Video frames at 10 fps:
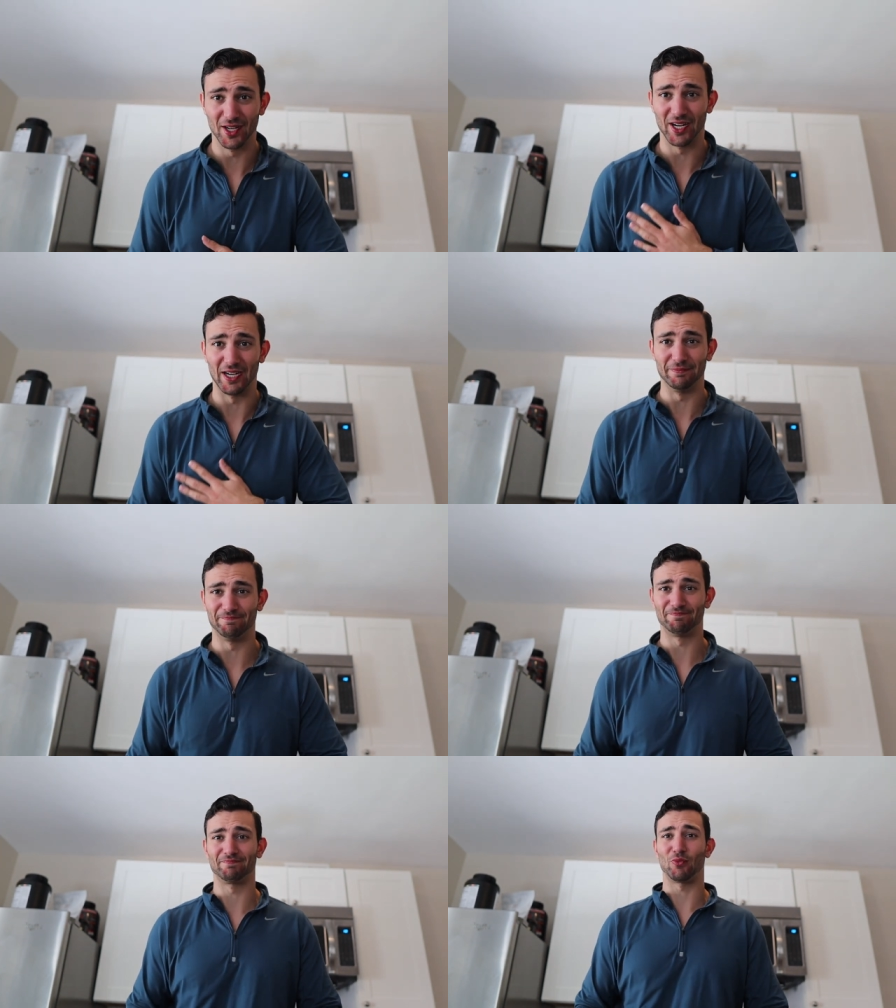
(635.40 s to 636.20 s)
All right.
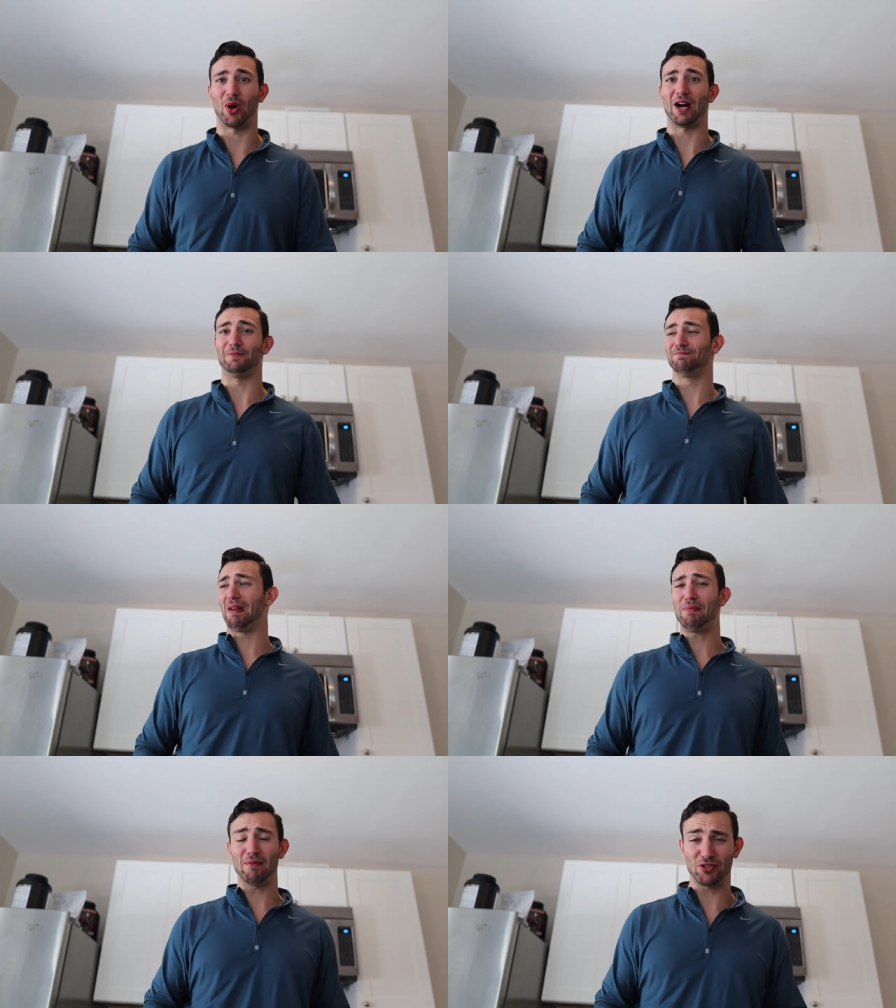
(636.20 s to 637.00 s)
Wow.
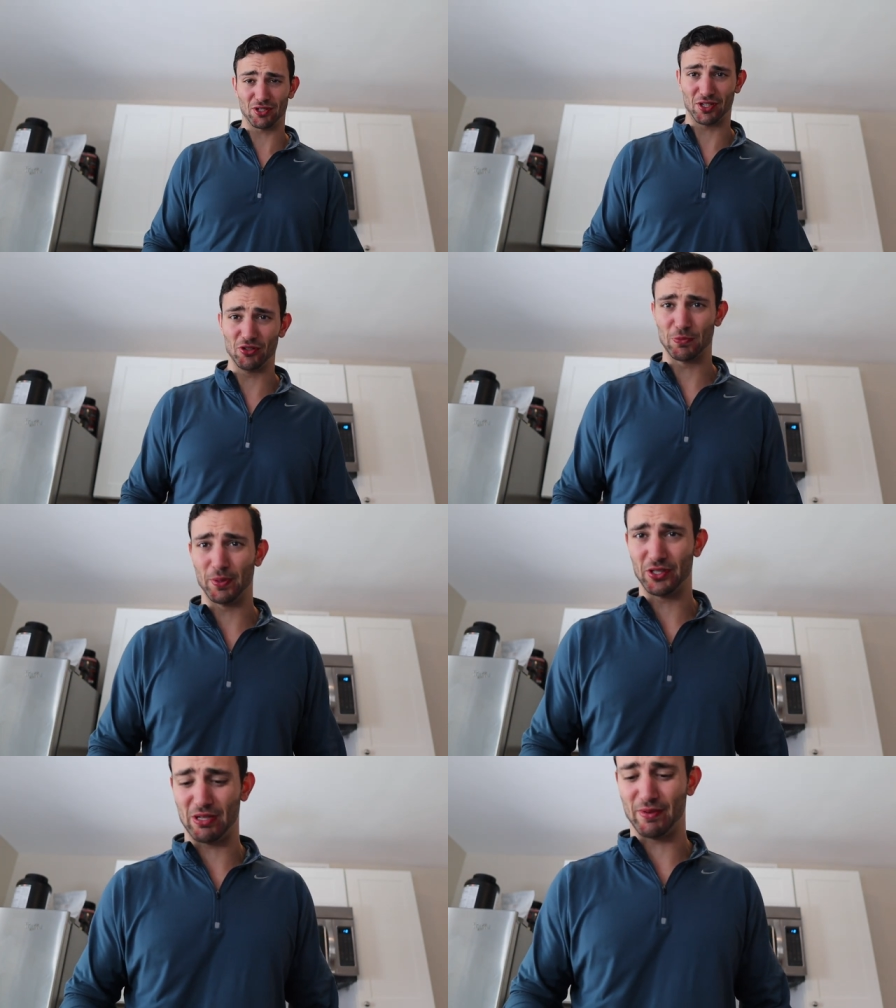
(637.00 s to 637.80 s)
Maybe I'm just a huge
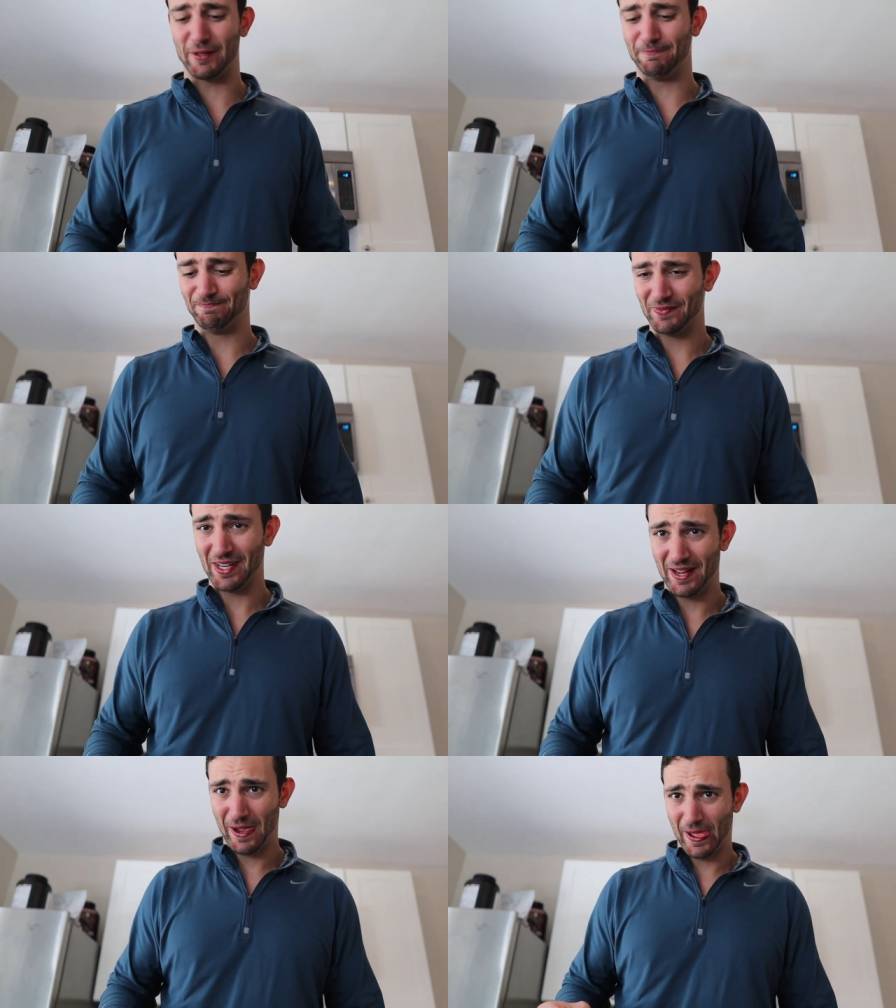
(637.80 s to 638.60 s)
pussy, but
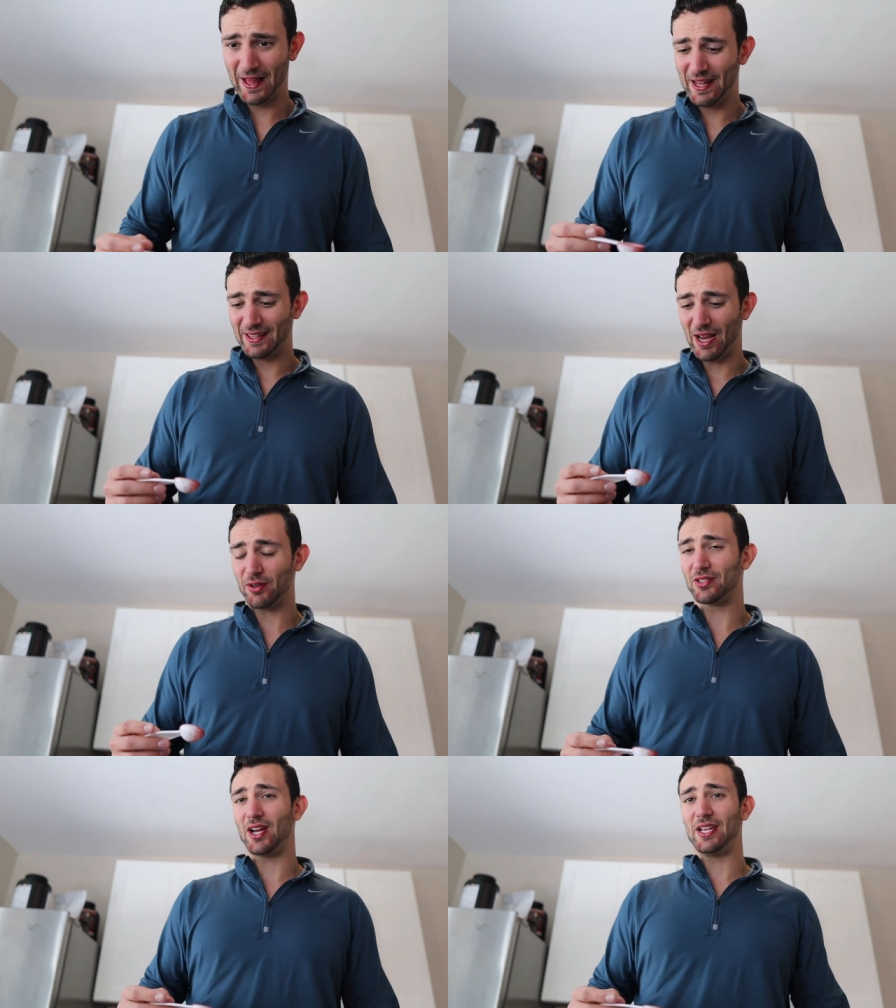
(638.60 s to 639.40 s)
that
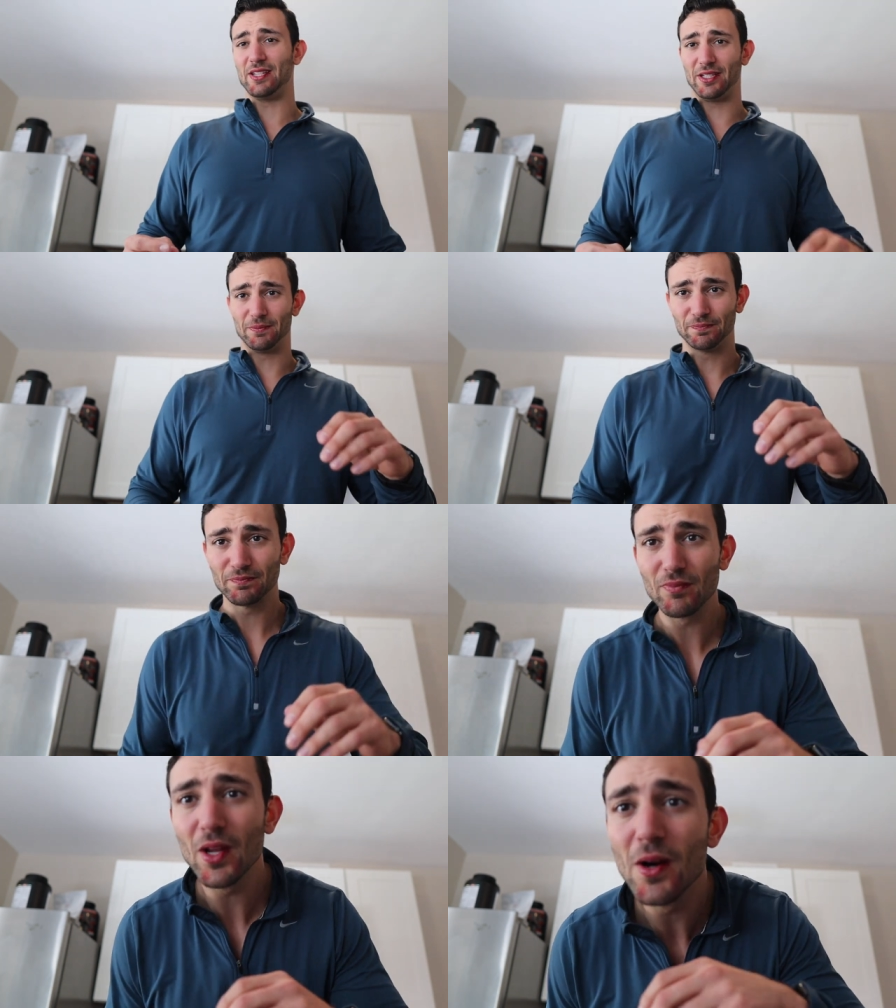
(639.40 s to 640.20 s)
was not easy.
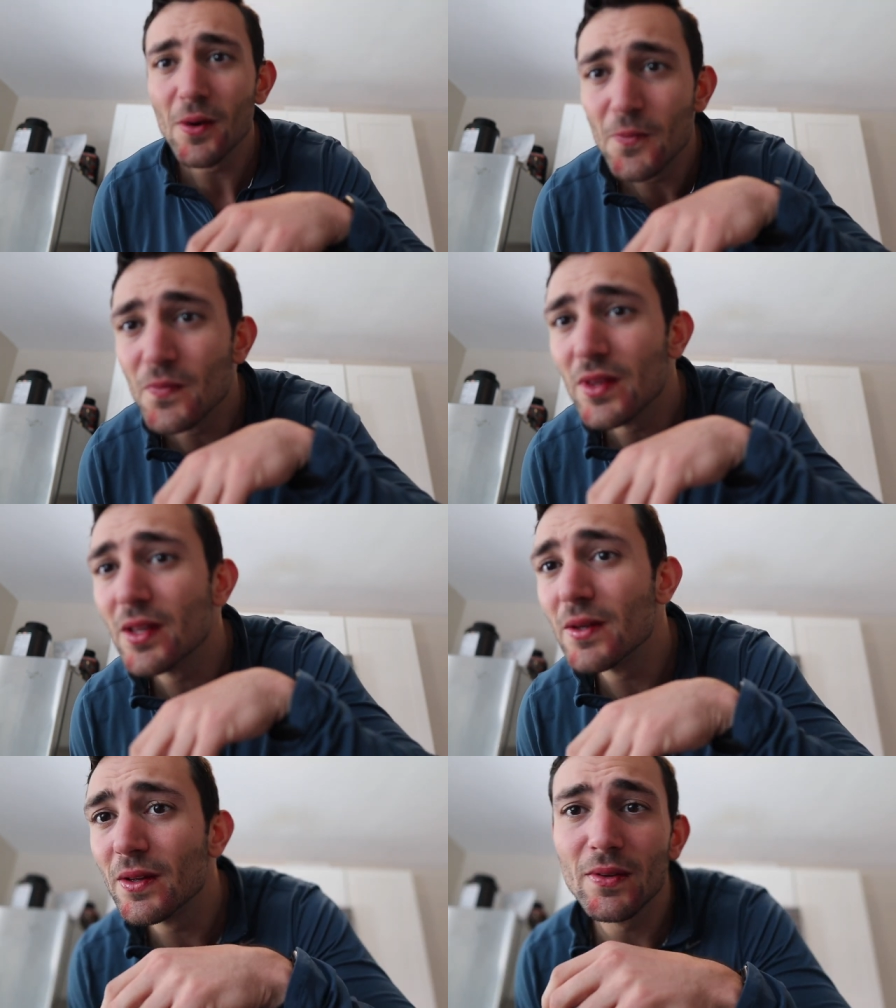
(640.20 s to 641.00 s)

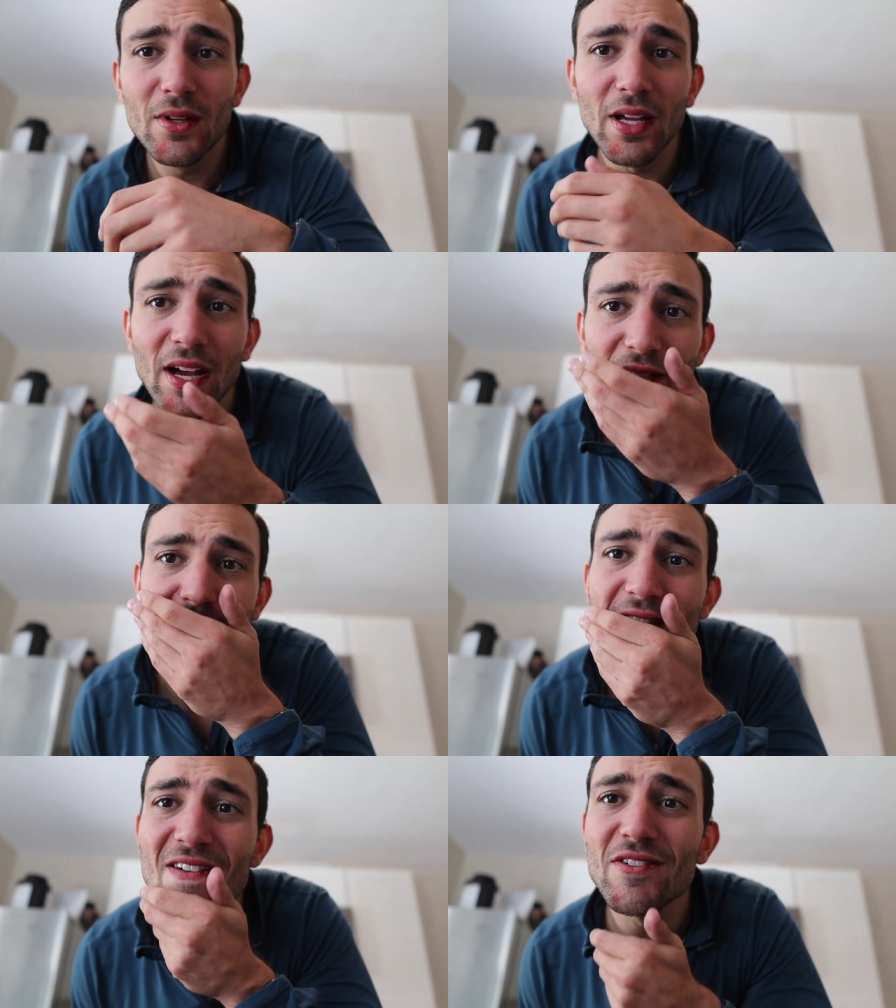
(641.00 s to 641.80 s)
I have it
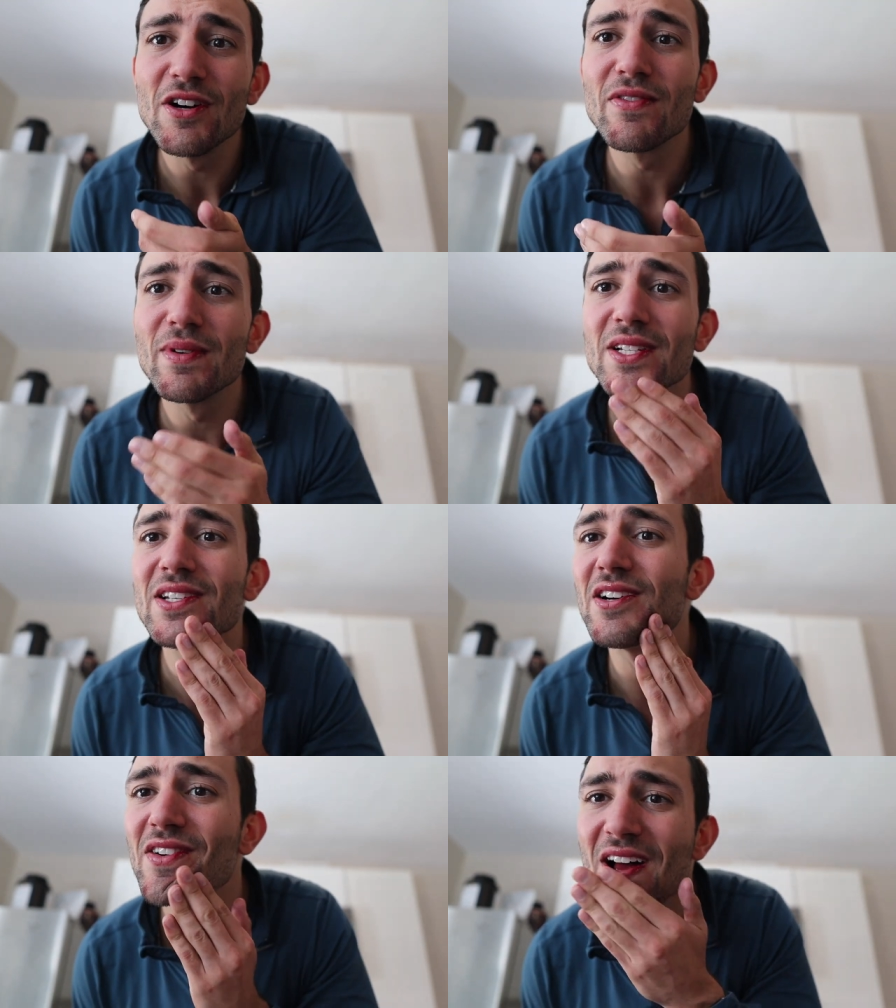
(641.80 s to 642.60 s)
all over
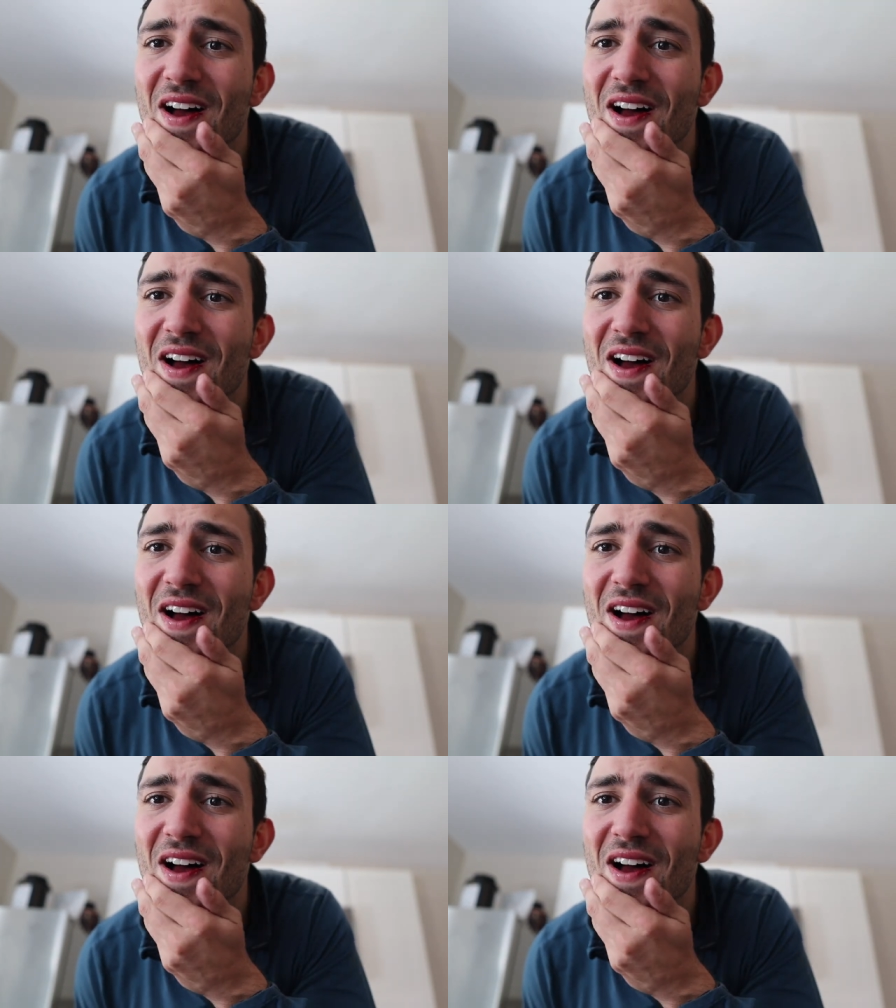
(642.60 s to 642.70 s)
myself.